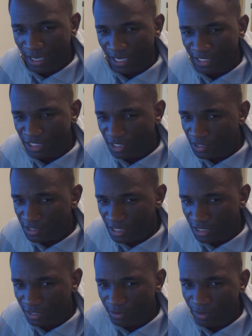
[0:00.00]
And Chael
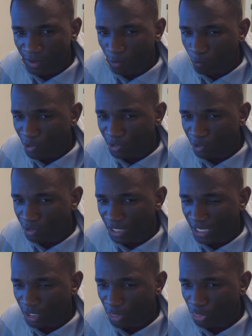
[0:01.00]
Sonnen went on
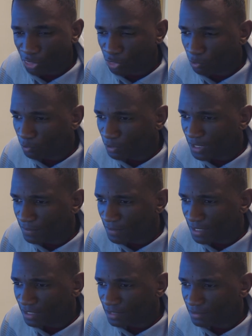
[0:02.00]
like a
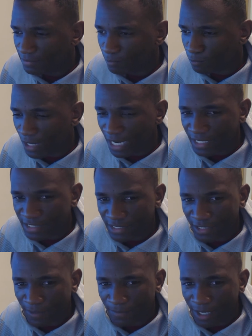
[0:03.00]
3-minute rant
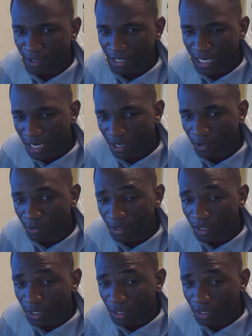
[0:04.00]
about how,